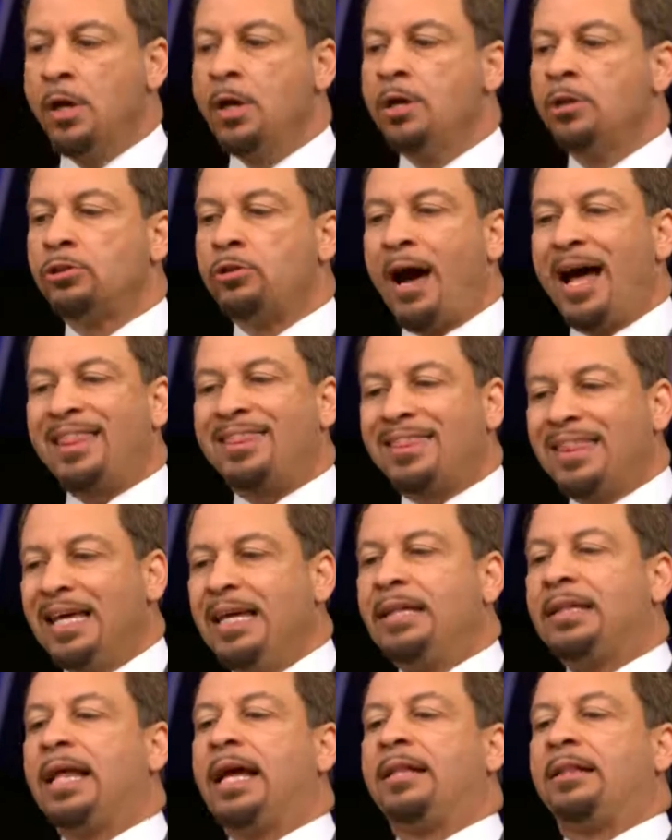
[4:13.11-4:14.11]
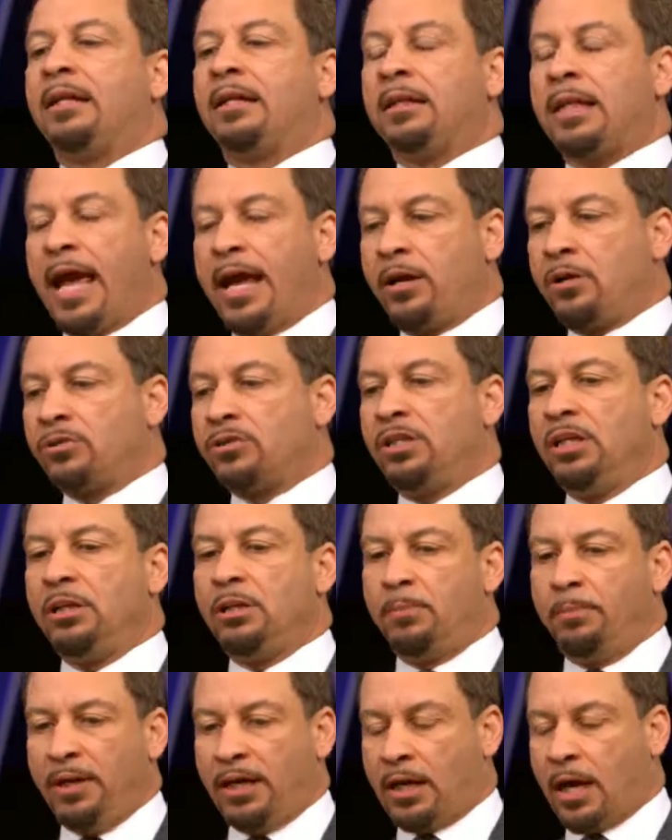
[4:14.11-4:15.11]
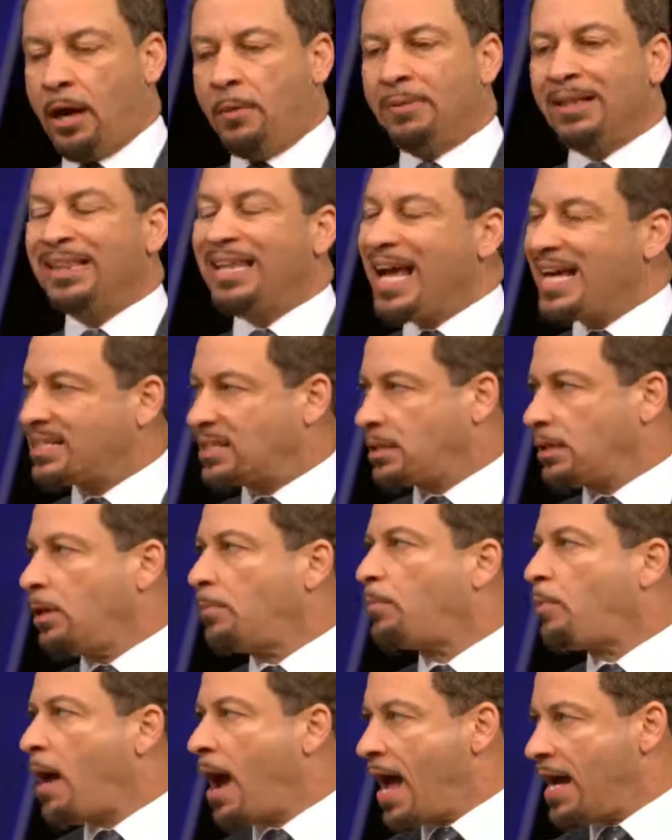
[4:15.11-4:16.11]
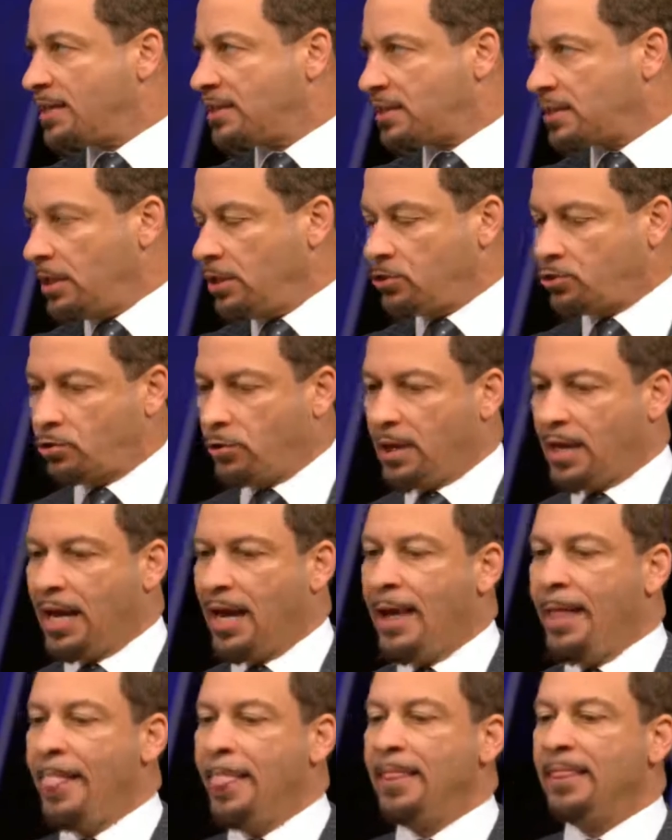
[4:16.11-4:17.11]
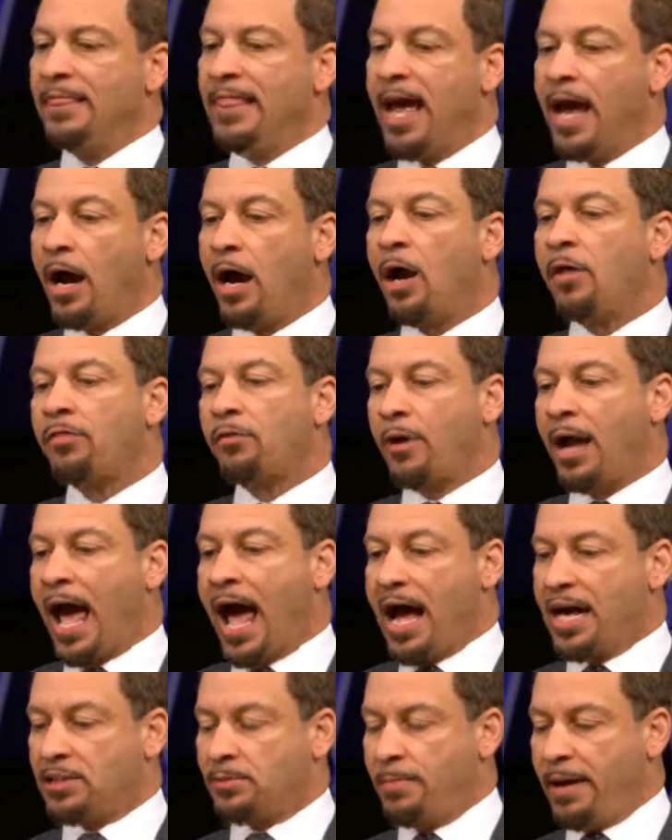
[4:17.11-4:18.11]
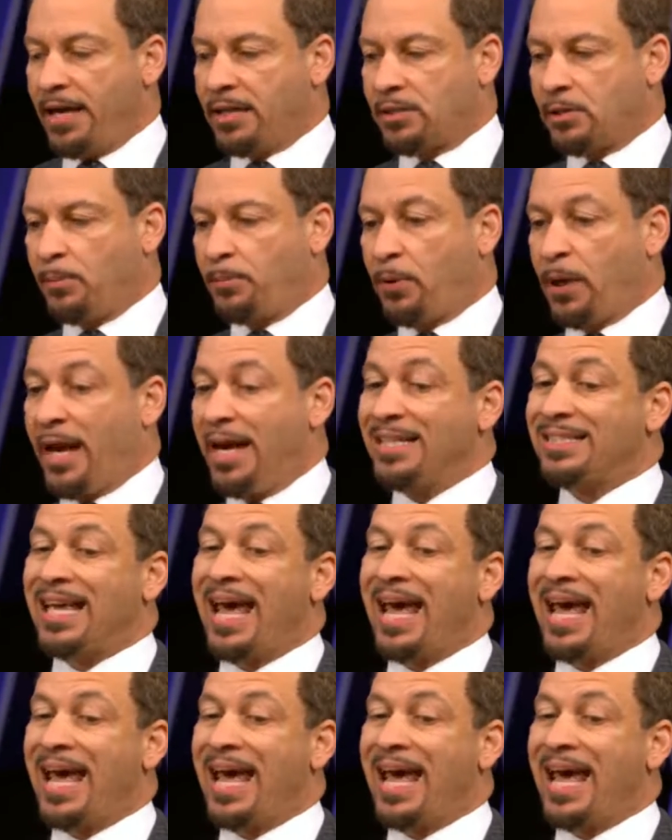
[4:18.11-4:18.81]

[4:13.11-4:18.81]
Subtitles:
So I think that the Lakers need to become less LeBron-centric, let other guys make some plays.